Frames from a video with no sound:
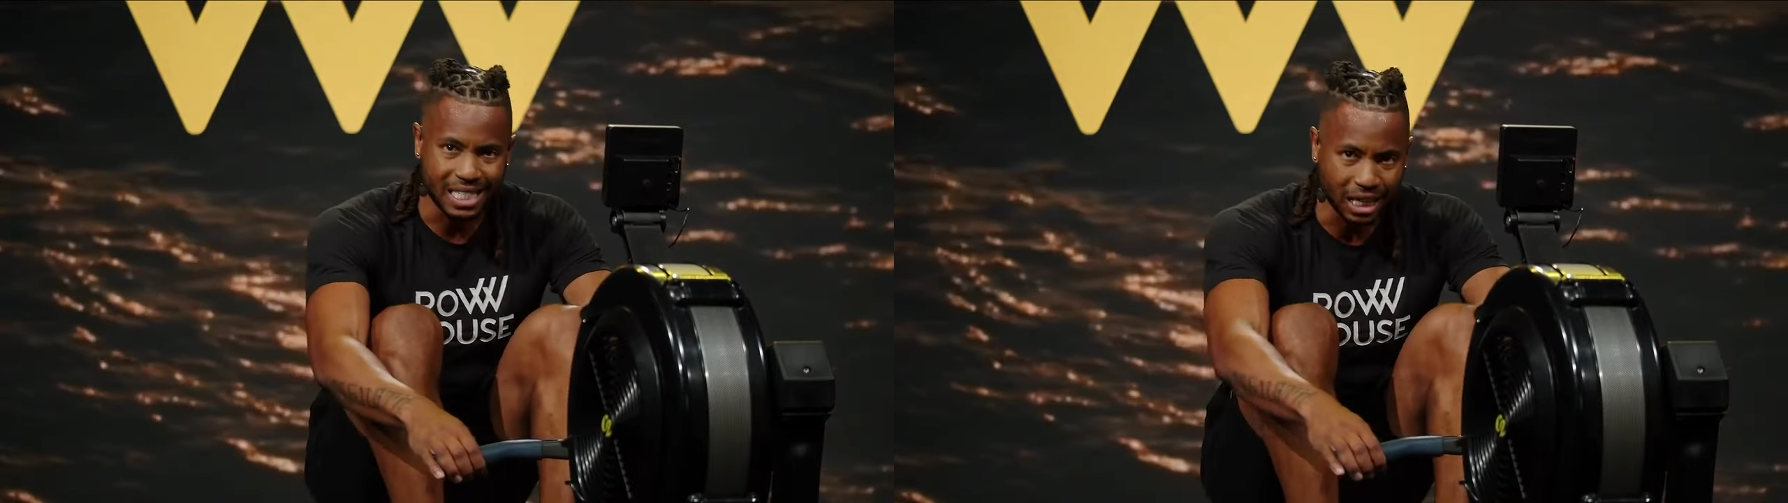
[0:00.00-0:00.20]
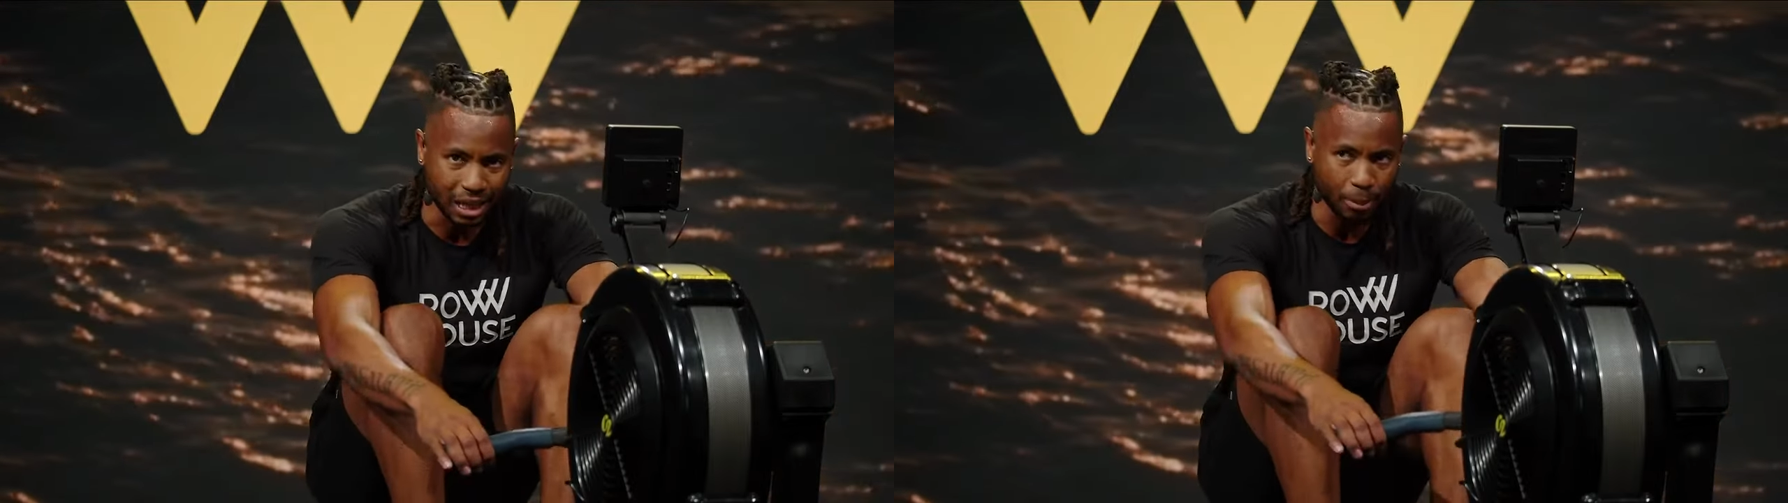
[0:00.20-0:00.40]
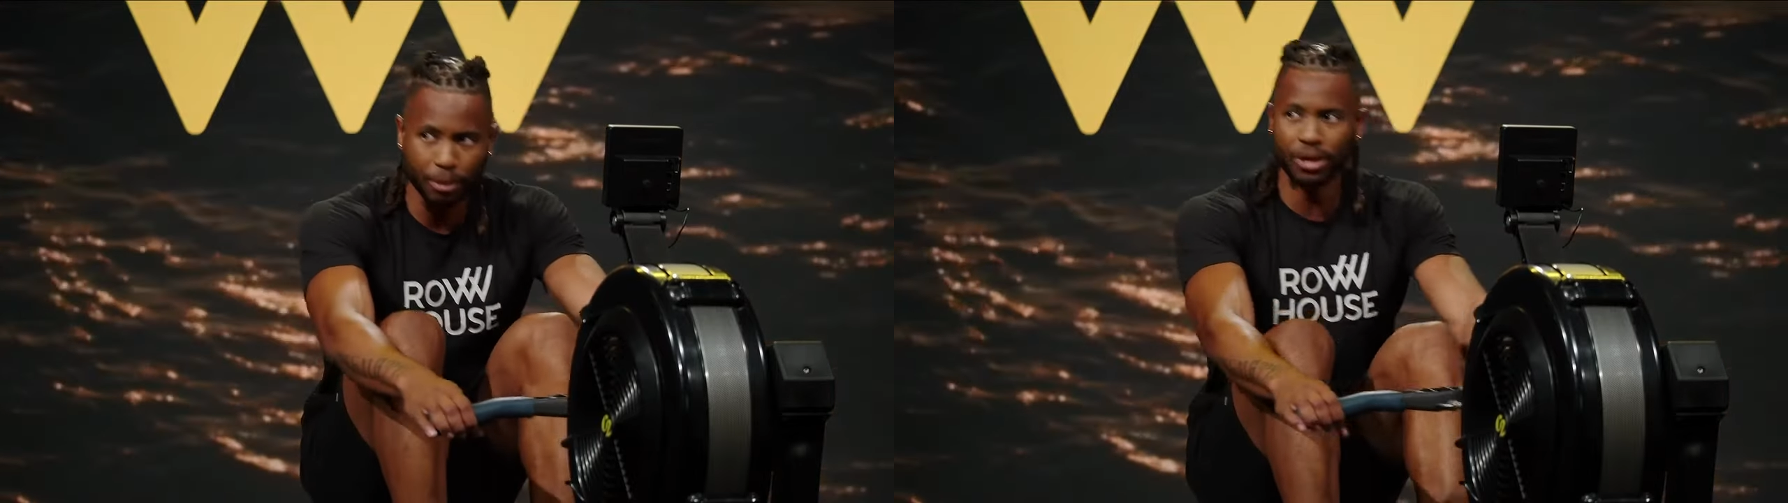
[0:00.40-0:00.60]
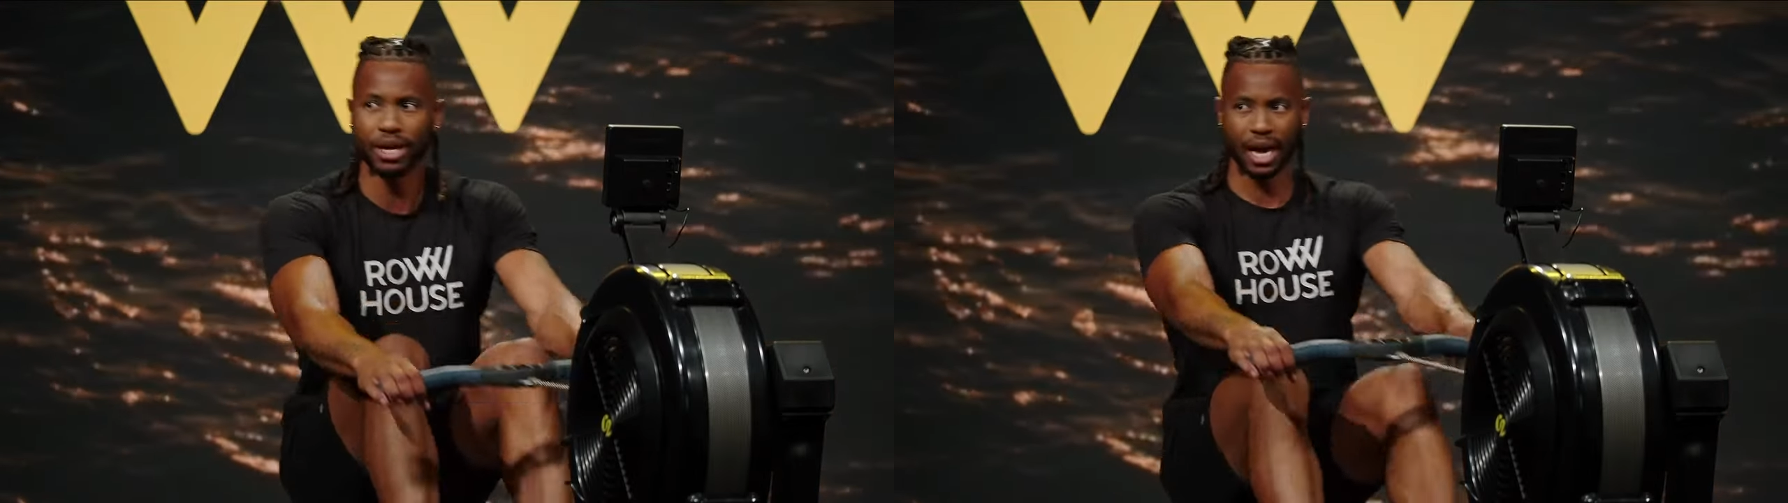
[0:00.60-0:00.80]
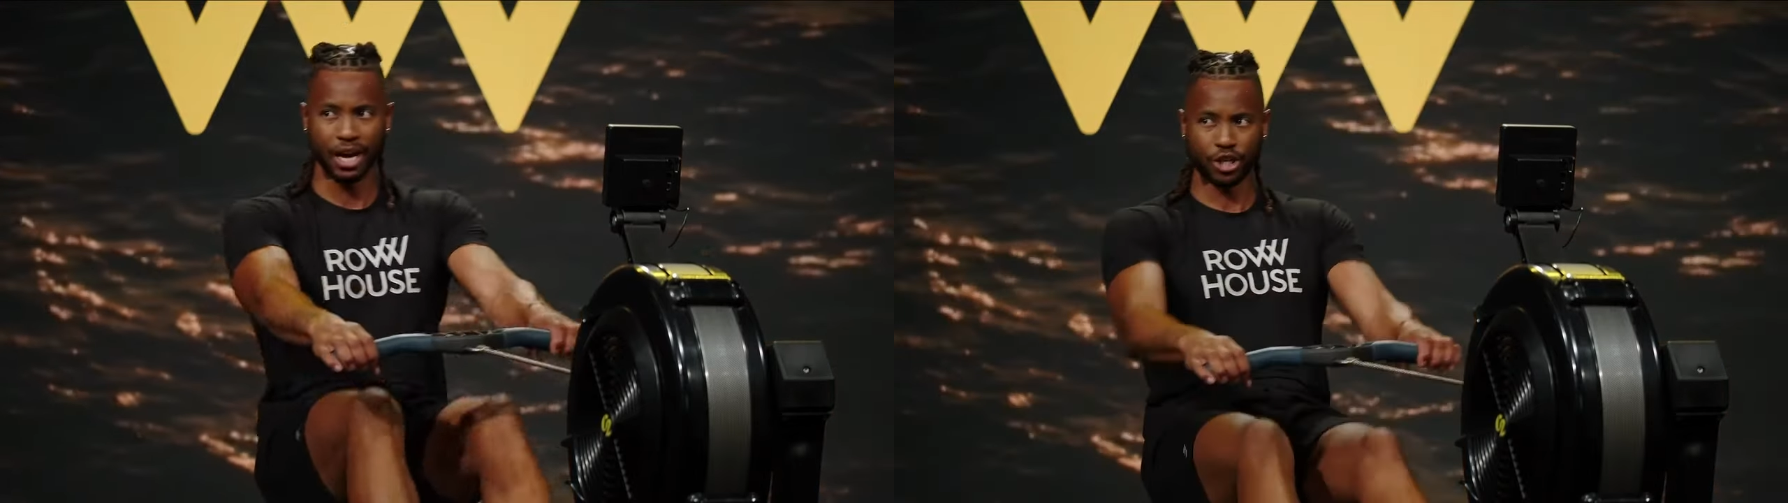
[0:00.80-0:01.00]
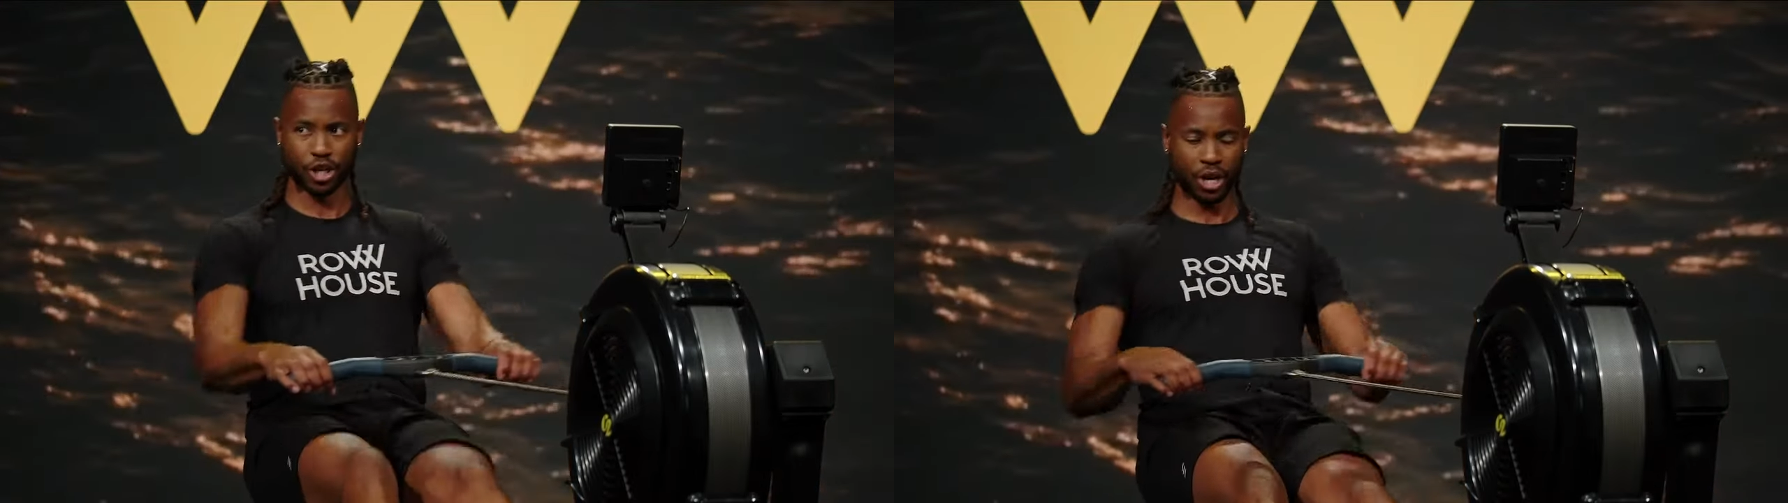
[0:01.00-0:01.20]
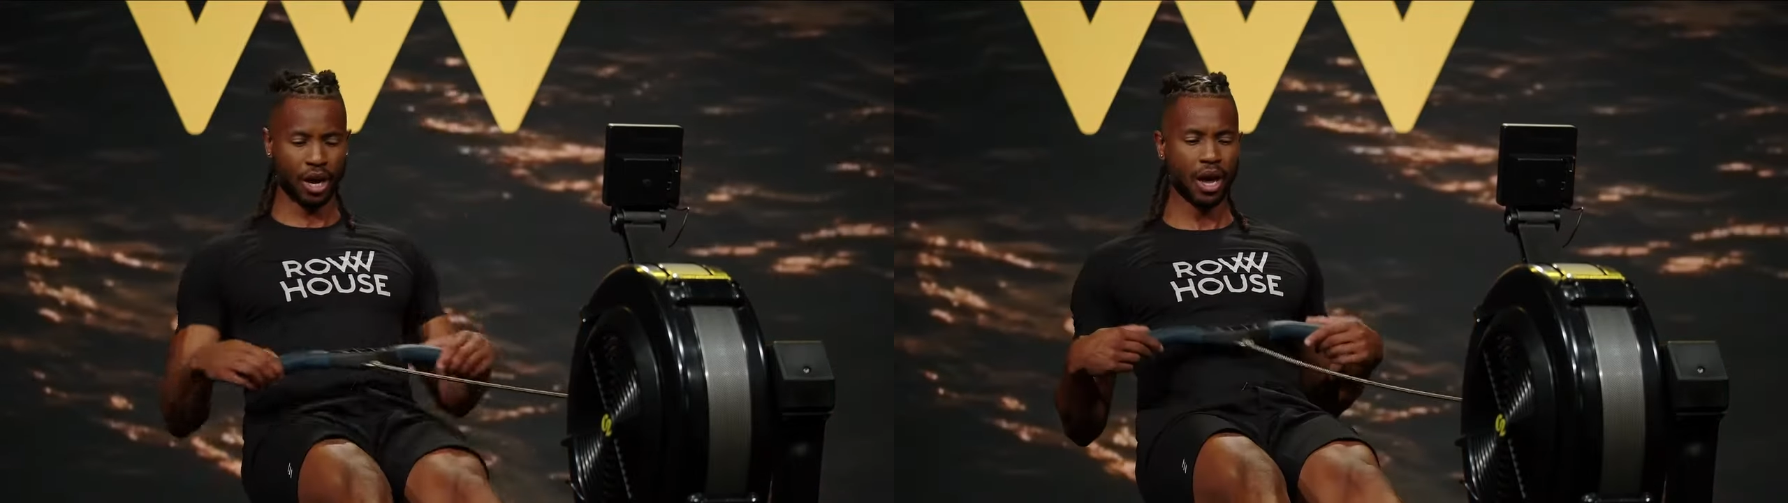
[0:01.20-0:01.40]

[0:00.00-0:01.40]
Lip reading: deliberately engage